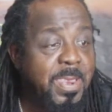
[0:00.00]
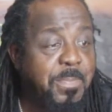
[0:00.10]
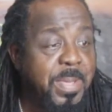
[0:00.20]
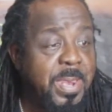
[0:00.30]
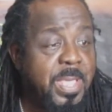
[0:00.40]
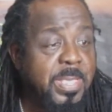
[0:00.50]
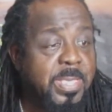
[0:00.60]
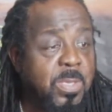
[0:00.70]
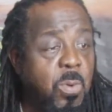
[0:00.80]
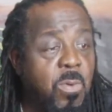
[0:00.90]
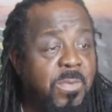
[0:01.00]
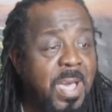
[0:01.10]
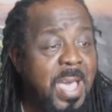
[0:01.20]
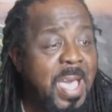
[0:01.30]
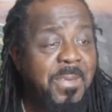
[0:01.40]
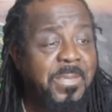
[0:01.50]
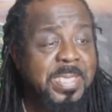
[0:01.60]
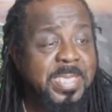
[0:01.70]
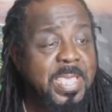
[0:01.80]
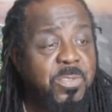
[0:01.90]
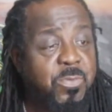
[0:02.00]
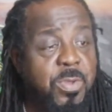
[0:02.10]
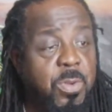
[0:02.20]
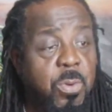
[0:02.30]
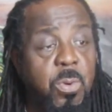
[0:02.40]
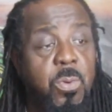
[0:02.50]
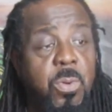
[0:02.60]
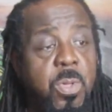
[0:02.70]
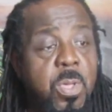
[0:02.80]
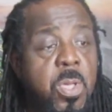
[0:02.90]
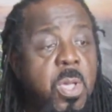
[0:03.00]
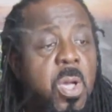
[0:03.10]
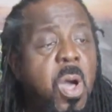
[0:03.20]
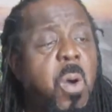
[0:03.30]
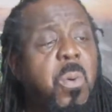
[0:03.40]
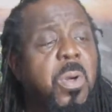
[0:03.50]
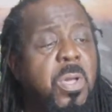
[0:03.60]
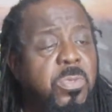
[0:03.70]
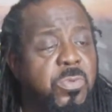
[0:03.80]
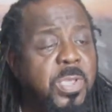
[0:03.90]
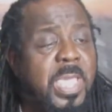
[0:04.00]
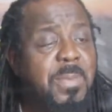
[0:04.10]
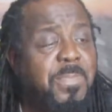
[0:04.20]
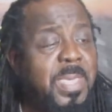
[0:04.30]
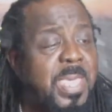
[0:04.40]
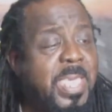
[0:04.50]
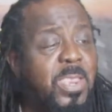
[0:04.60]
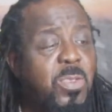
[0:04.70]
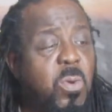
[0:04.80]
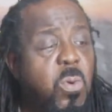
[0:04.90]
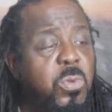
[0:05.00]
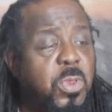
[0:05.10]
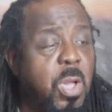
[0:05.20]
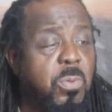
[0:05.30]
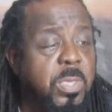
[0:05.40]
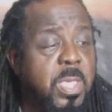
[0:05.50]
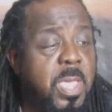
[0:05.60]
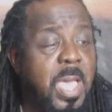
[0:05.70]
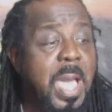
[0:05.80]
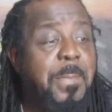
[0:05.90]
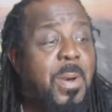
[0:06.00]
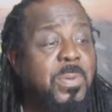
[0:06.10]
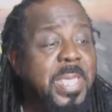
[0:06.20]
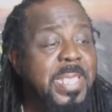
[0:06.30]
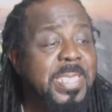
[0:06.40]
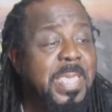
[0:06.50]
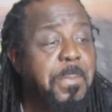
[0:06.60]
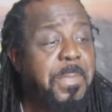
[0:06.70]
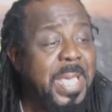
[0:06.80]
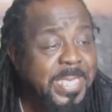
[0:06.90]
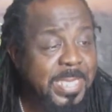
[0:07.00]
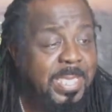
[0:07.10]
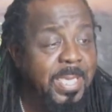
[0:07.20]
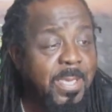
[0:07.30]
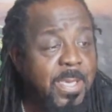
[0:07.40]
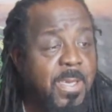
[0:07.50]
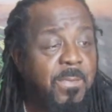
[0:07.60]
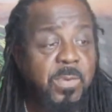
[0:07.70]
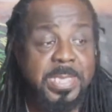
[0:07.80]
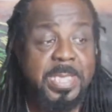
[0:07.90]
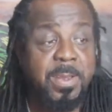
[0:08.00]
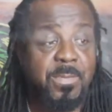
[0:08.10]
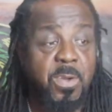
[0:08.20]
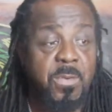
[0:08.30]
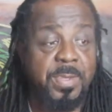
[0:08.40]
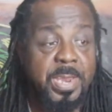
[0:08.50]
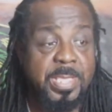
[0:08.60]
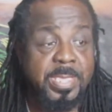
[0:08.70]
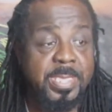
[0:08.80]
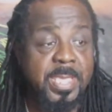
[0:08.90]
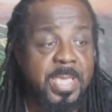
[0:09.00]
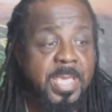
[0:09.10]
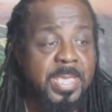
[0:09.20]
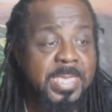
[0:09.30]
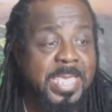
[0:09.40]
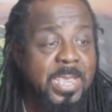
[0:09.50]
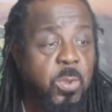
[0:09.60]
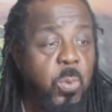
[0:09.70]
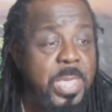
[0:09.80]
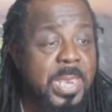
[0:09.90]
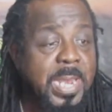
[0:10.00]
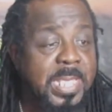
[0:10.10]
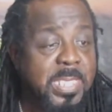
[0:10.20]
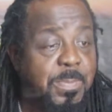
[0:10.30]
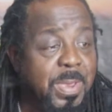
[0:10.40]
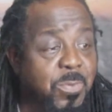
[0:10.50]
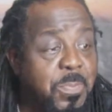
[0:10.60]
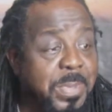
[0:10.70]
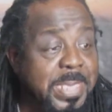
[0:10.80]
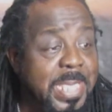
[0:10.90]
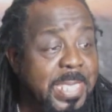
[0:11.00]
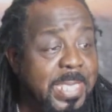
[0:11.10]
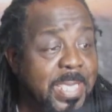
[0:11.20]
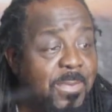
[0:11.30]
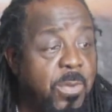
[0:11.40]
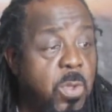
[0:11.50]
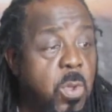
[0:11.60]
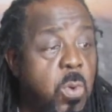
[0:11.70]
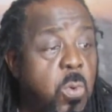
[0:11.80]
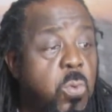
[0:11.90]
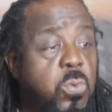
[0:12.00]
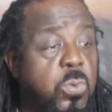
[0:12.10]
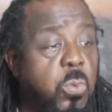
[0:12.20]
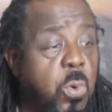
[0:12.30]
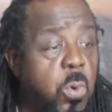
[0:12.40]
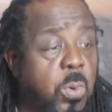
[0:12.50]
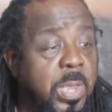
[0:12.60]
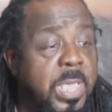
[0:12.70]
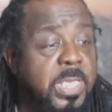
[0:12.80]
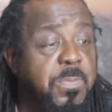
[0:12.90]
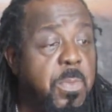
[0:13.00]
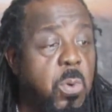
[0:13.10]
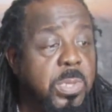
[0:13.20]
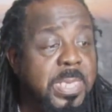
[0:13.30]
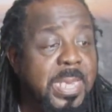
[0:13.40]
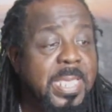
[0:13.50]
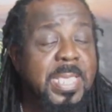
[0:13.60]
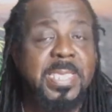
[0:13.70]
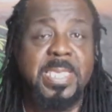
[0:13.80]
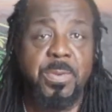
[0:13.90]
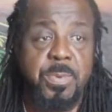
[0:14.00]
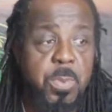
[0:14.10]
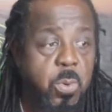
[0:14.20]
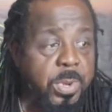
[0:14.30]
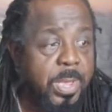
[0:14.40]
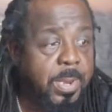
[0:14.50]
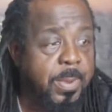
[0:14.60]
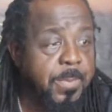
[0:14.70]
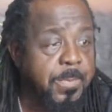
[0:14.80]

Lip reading: independence over half a century ago, our country can be in no doubt about its capacity for self-governance, said Queen Elizabeth representative, whose role is mostly ceremonial.